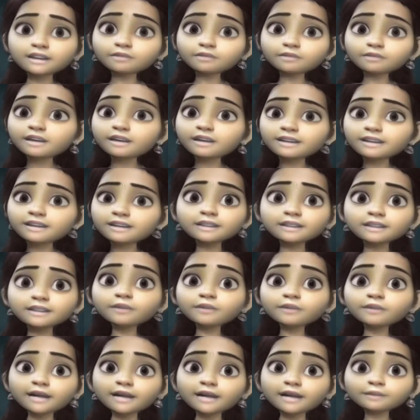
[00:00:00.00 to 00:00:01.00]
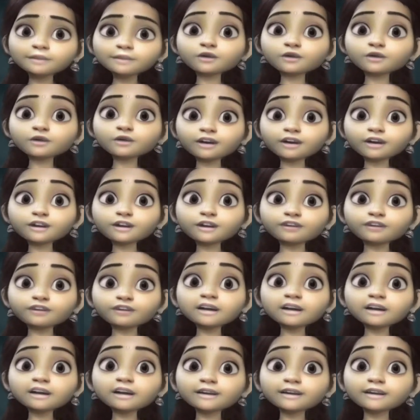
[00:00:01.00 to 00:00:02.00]
best tip I can provide you for
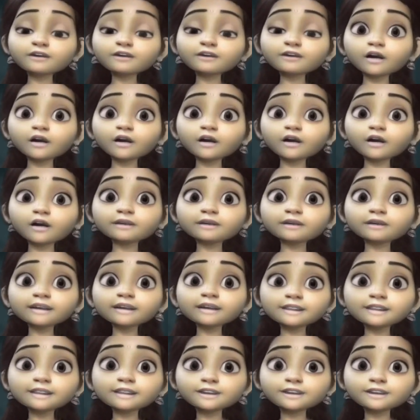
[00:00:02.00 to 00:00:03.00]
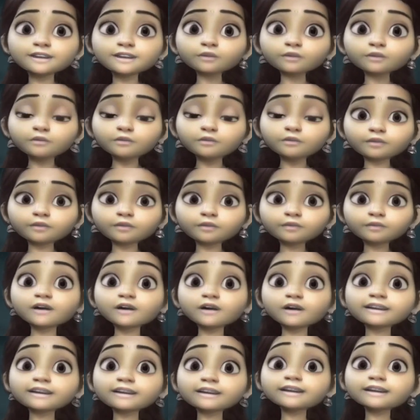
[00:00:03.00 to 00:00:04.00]
learning vocabulary is to
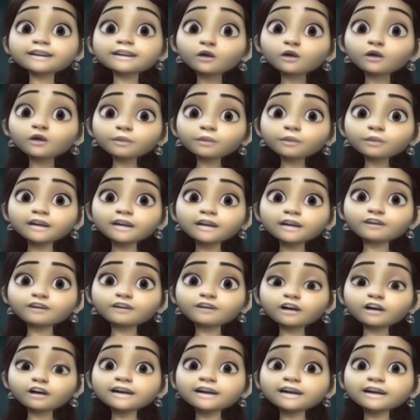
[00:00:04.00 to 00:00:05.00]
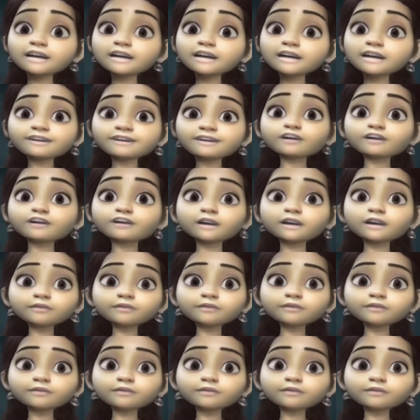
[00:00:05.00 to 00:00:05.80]
write Telugu meaning for each word.